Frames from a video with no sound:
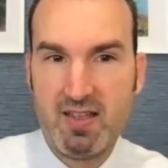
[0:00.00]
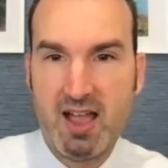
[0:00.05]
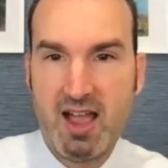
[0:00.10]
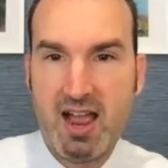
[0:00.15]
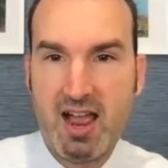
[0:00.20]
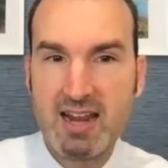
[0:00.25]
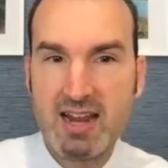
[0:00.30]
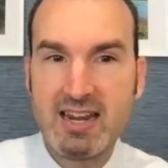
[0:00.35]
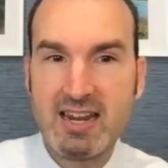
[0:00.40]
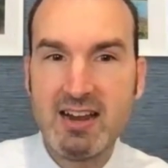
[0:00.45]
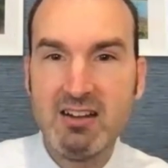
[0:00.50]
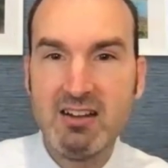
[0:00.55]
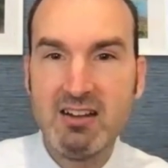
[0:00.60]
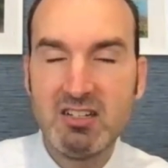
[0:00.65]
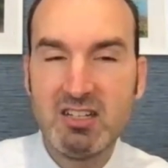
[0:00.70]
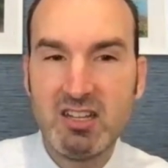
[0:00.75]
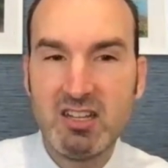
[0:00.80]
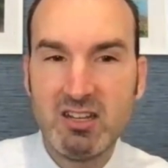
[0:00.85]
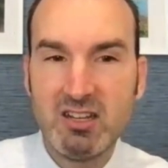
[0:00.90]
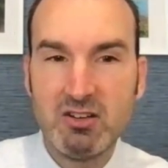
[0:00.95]
I yeah.
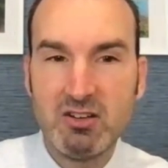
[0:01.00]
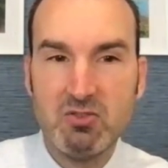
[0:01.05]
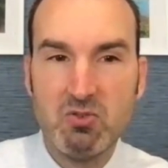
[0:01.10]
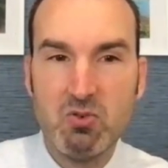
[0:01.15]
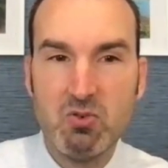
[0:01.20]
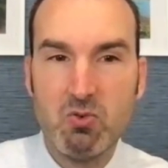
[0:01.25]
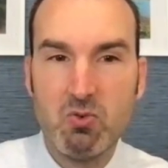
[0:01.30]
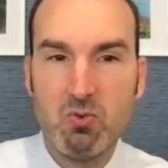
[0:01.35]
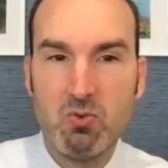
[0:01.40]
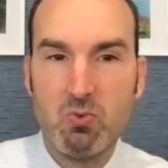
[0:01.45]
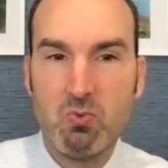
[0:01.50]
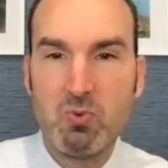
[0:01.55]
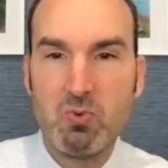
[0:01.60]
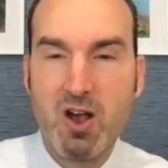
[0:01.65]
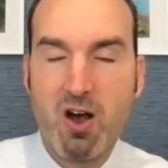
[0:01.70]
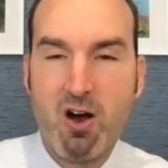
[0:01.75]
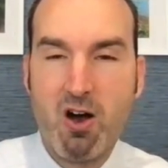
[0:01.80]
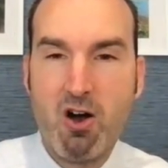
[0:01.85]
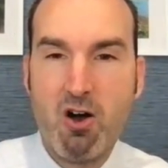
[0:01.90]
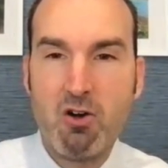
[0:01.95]
guarantee you, we
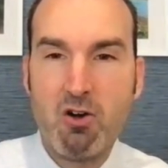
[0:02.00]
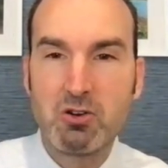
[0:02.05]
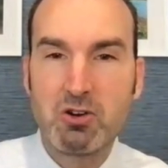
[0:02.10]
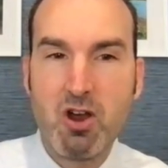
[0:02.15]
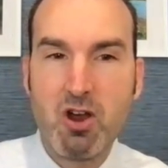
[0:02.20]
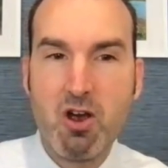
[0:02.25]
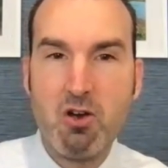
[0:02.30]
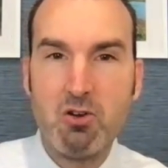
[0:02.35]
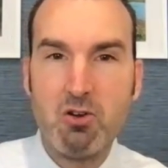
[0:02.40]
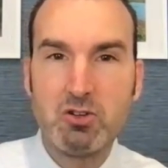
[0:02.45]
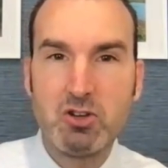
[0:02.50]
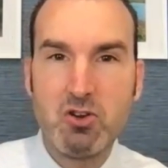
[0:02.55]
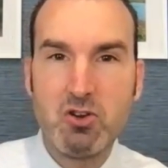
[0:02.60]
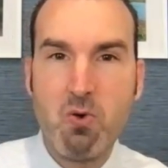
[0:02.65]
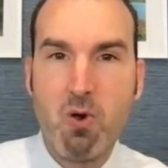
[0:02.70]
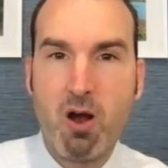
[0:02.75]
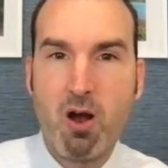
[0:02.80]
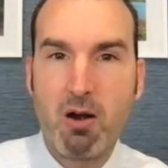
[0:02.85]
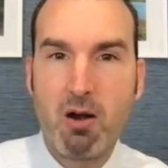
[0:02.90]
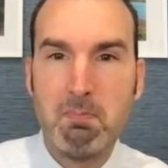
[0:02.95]
all go
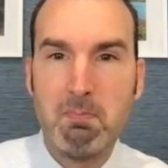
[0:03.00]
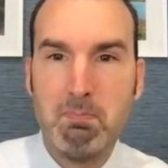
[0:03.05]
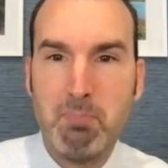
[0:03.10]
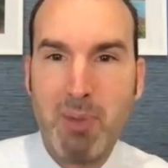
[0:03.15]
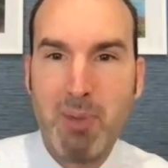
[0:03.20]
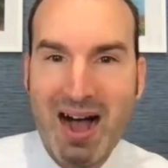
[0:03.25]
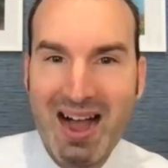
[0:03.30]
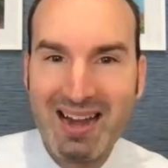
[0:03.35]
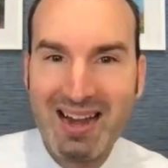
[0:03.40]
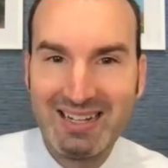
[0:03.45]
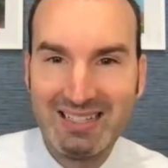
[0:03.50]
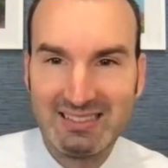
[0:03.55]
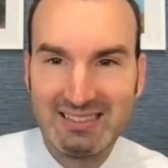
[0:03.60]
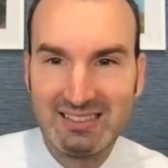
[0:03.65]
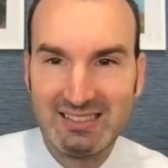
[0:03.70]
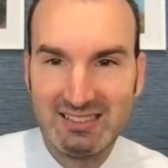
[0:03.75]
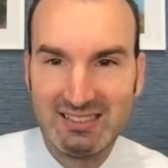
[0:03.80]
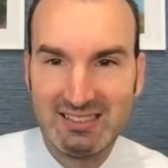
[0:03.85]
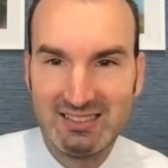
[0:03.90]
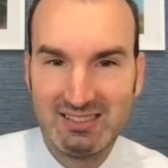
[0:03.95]
to our
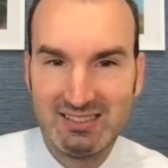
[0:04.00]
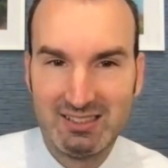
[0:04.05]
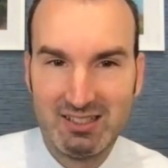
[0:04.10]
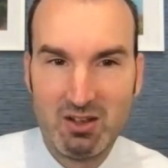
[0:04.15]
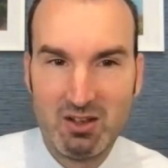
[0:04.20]
bias.